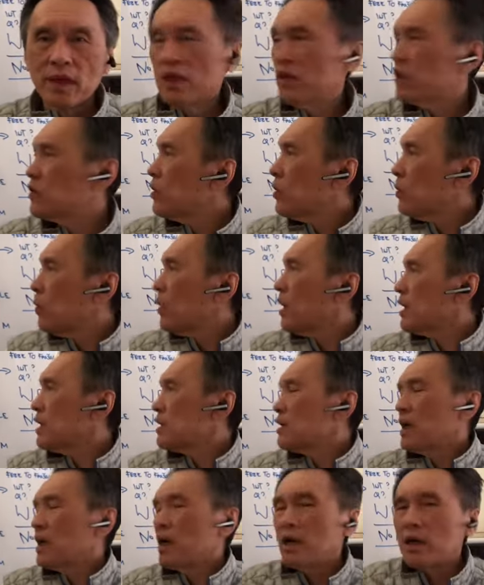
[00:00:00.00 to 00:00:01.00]
So what
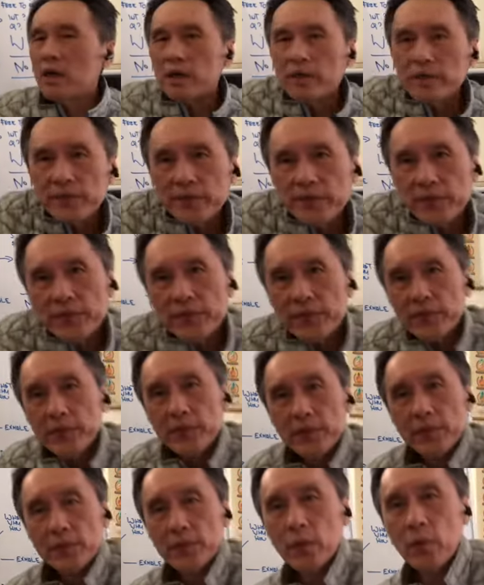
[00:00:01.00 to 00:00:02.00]
is Heng?
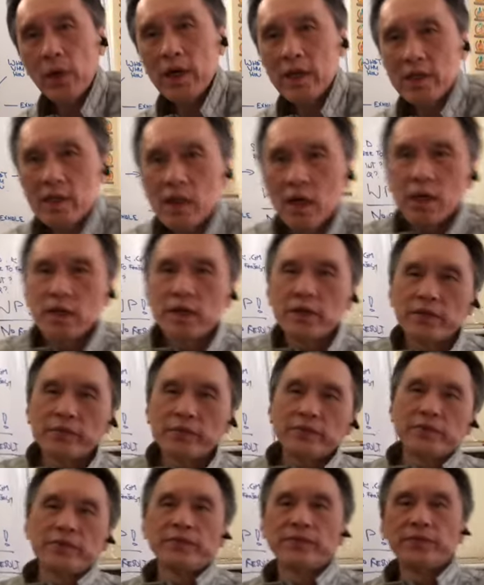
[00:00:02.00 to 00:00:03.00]
What is Heng?
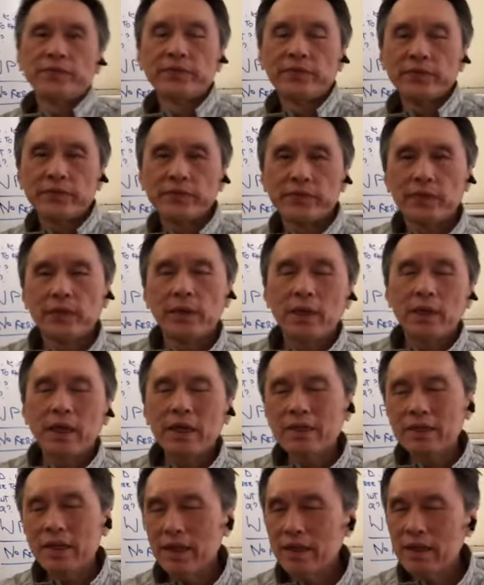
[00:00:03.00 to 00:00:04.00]

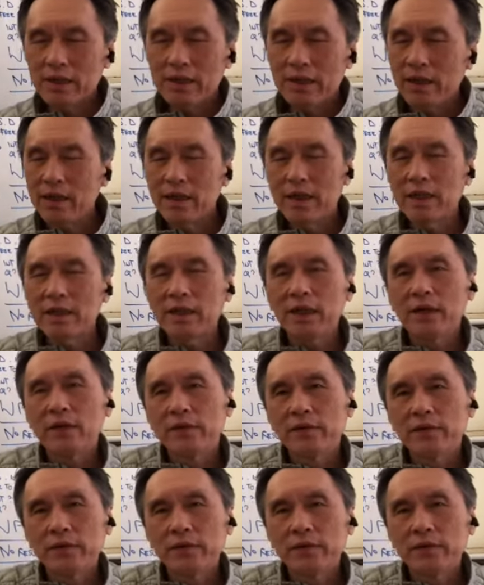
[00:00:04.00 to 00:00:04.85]
Let's get this clear now.